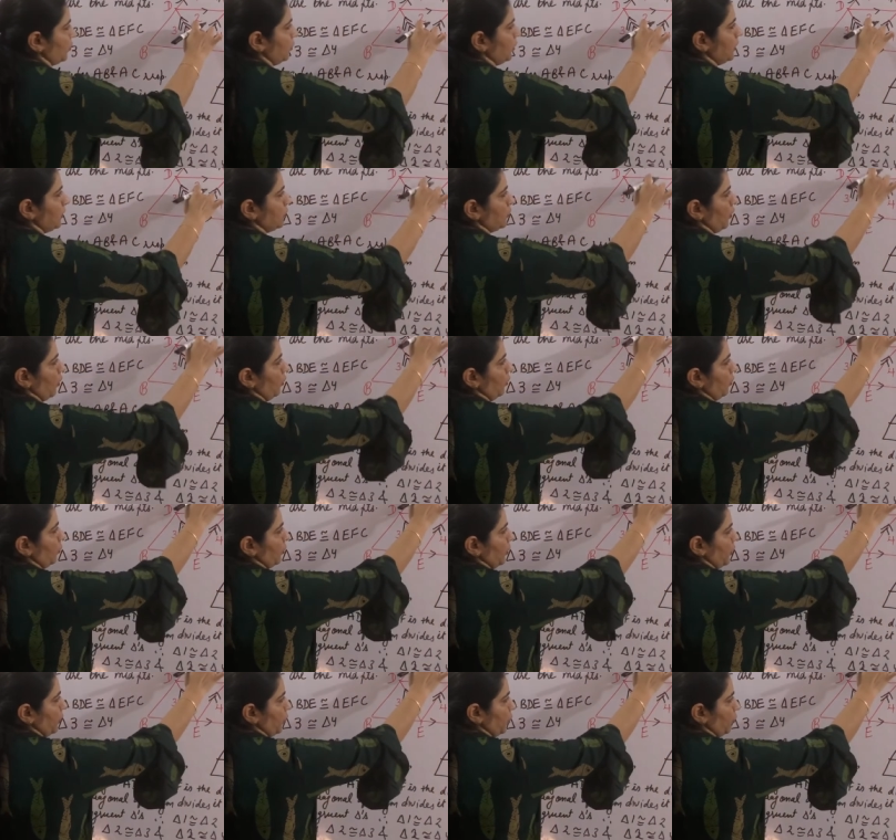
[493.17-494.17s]
is
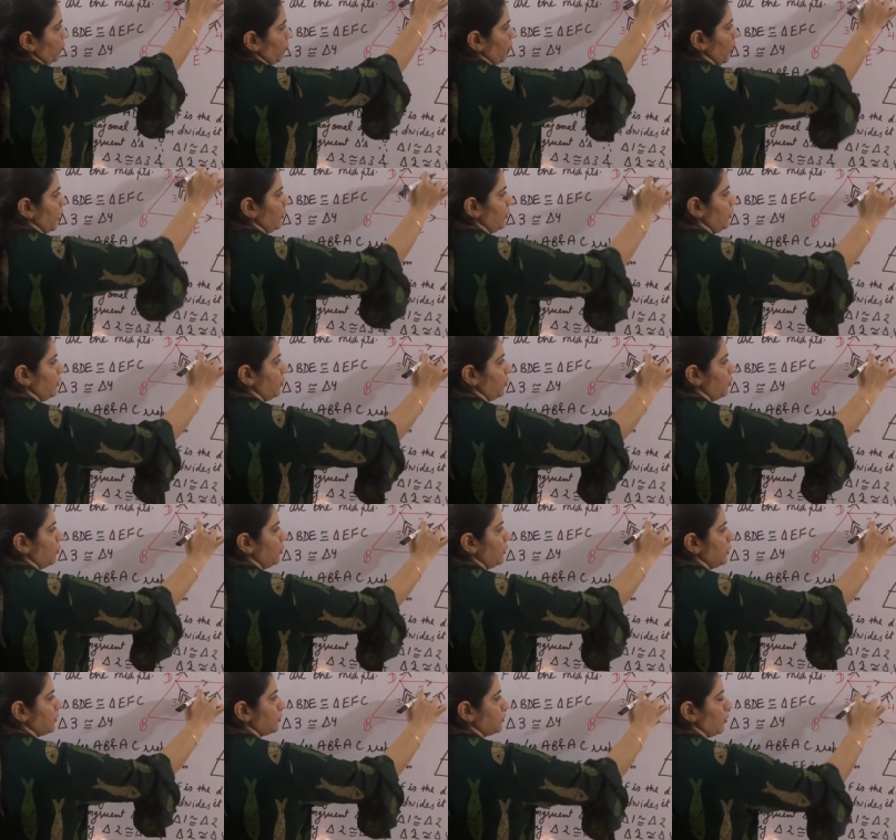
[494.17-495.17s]
congruent to 1, 2
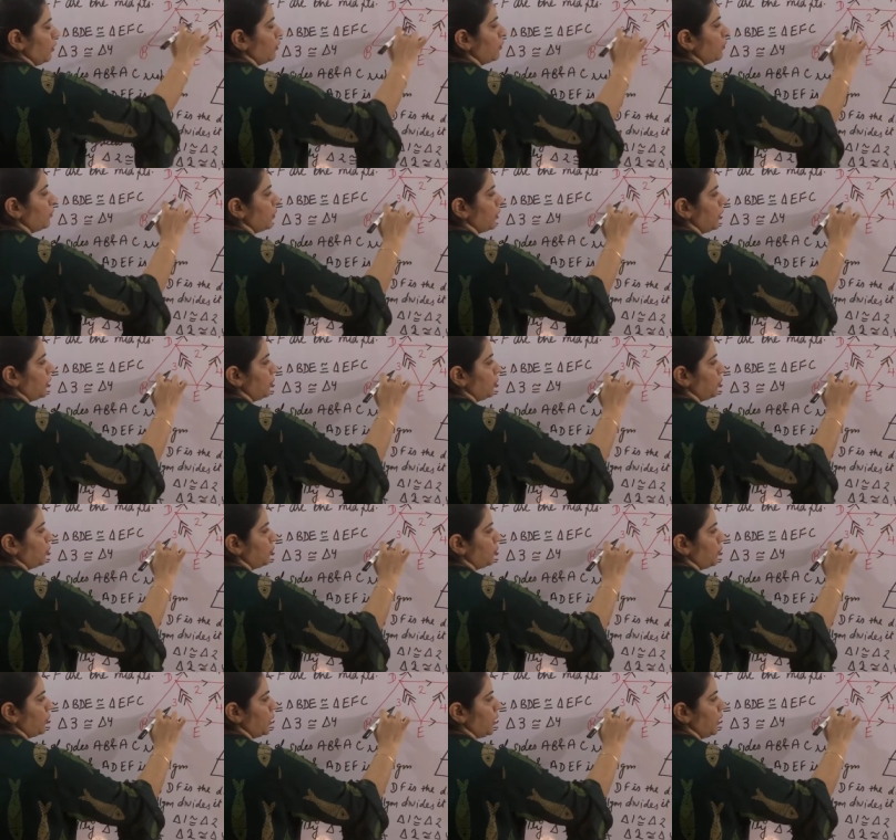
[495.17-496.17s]
is congruent to
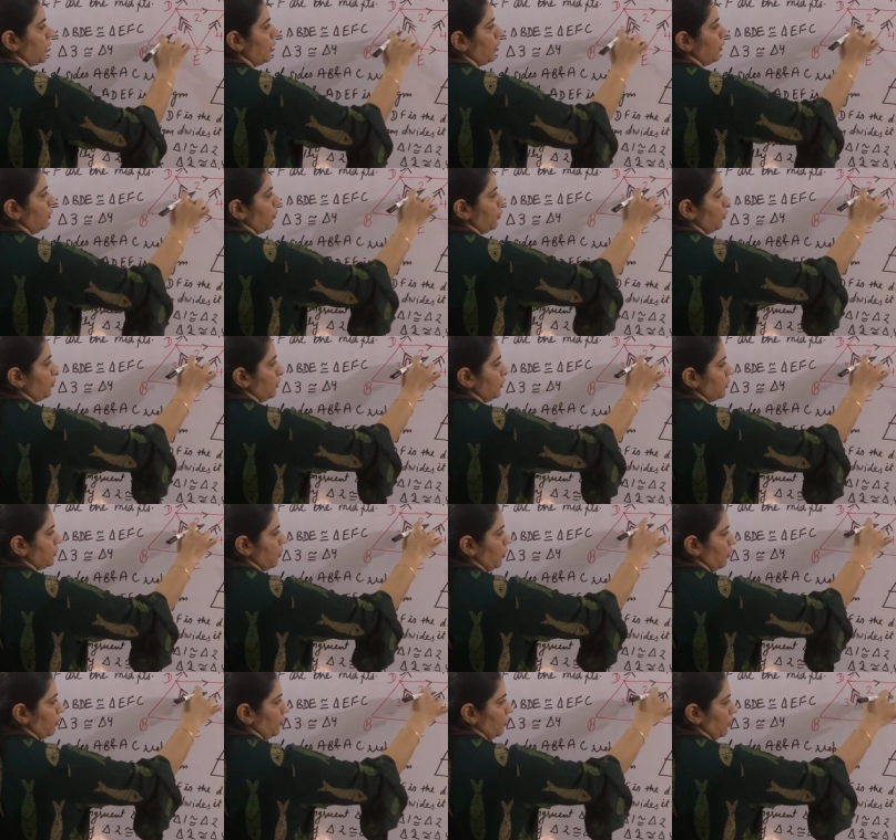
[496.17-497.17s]
3, 2 is
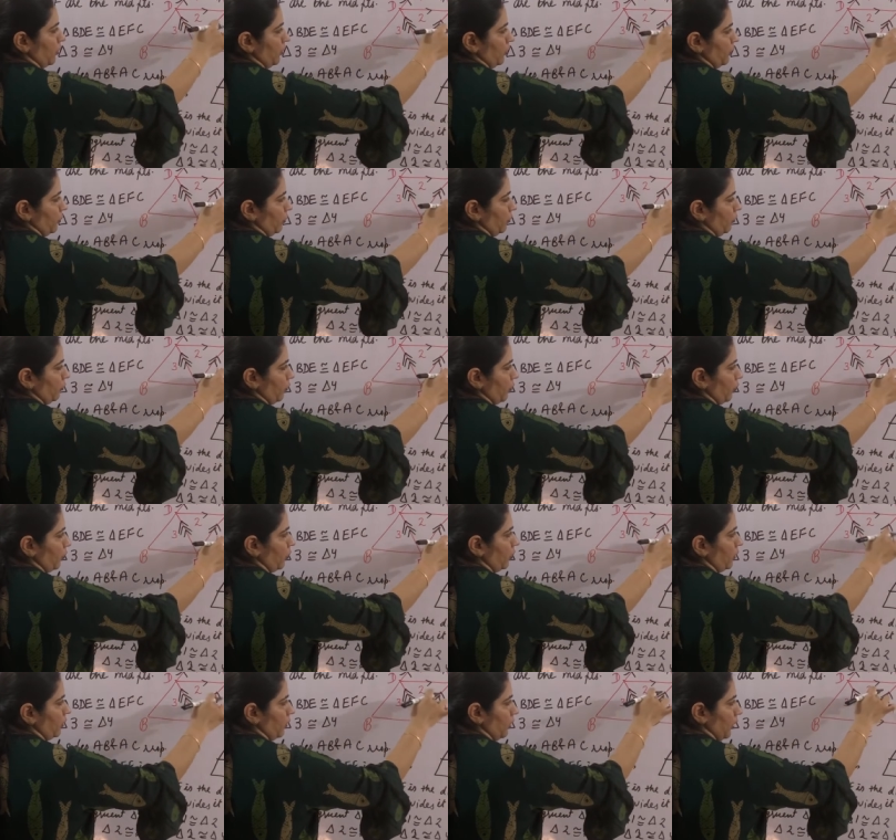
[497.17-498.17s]
congruent to 4.
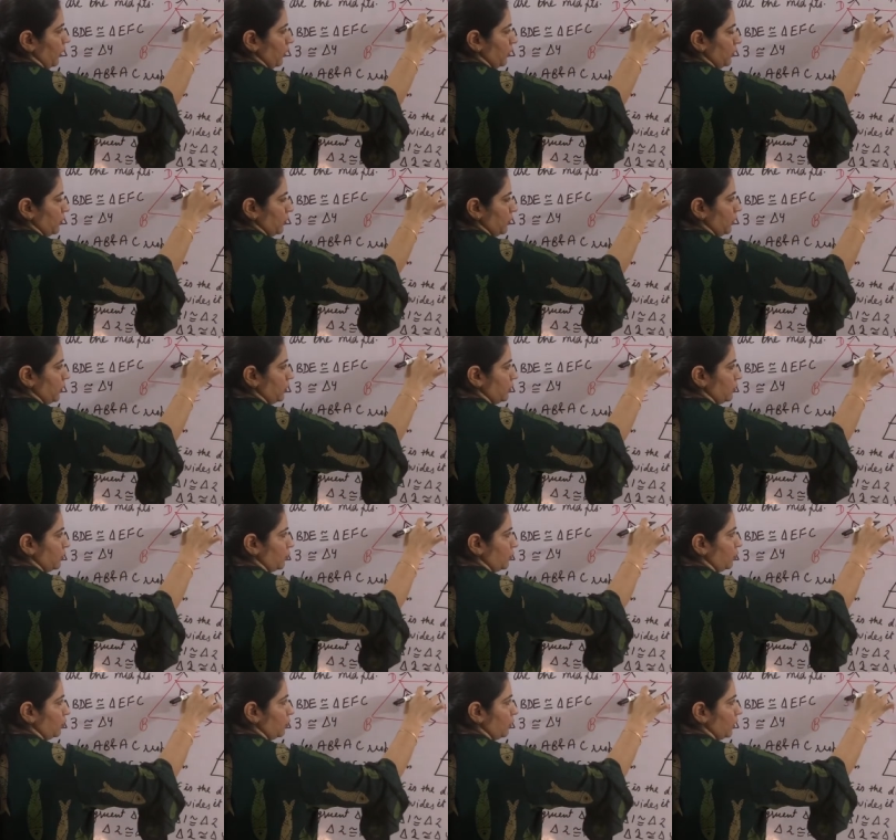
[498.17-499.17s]
So this
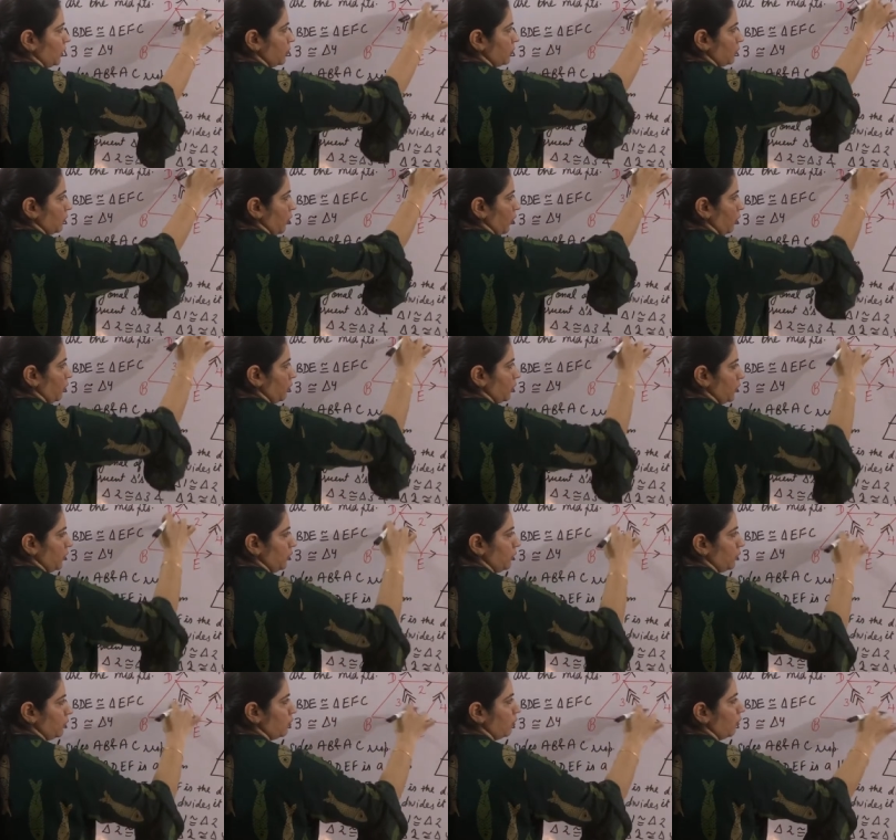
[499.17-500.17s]
2 is congruent
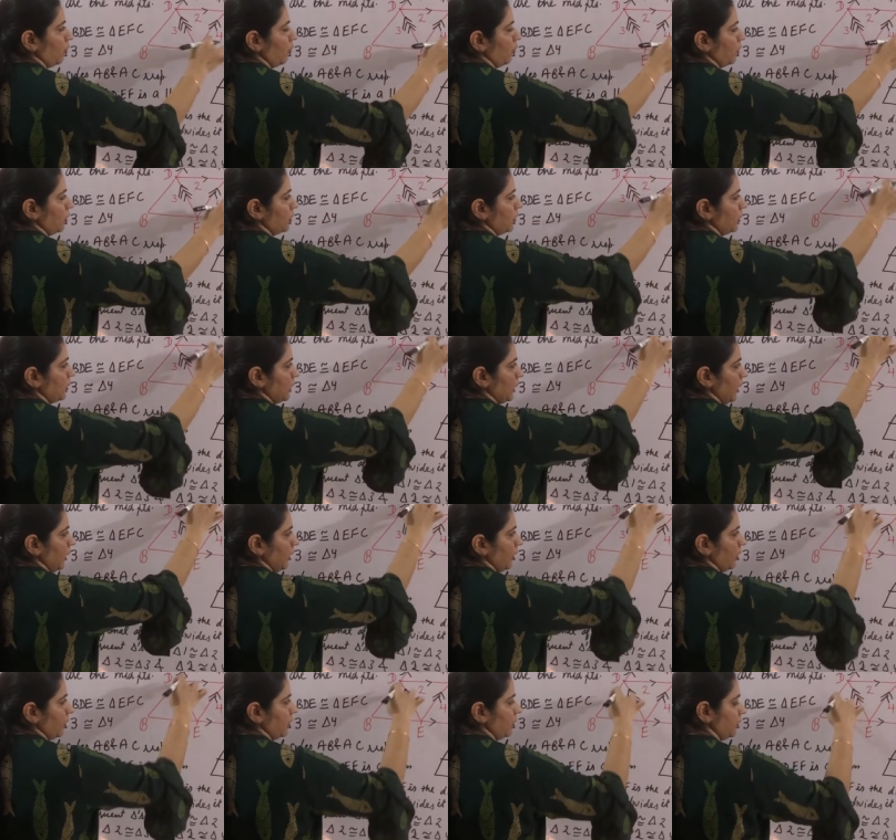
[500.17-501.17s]
to all the
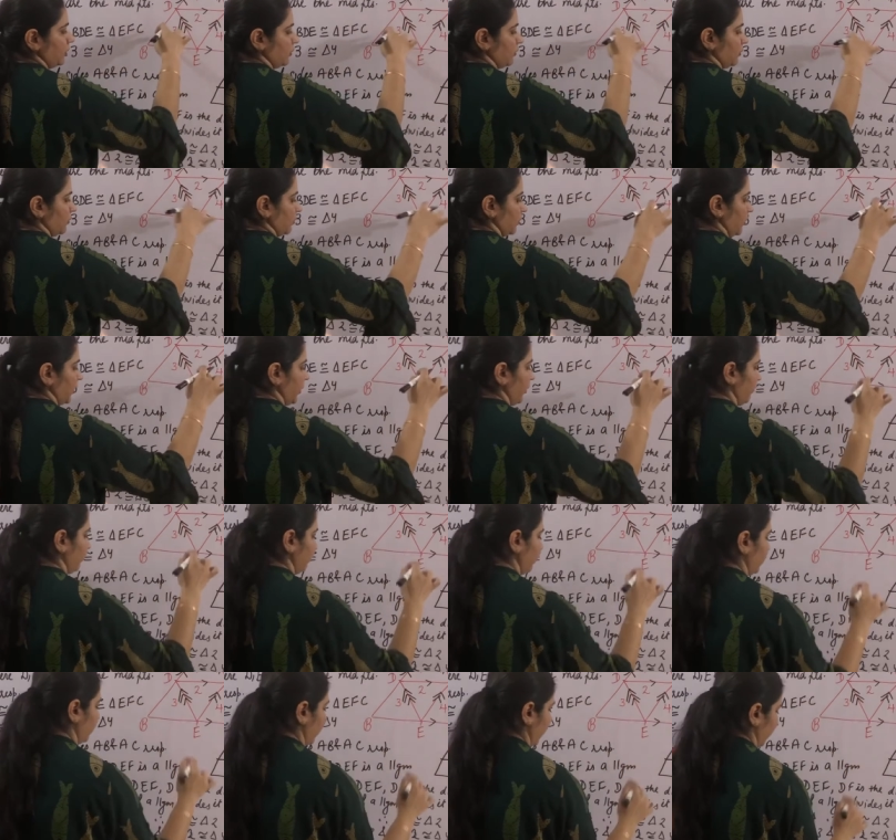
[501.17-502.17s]
triangles.
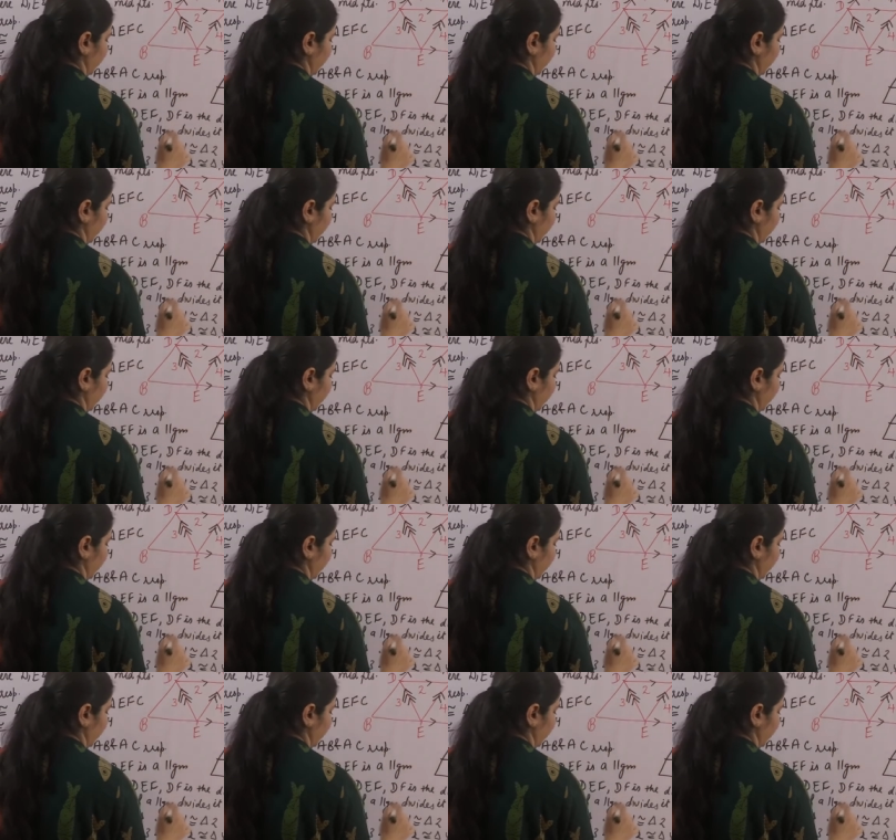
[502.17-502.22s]
Therefore I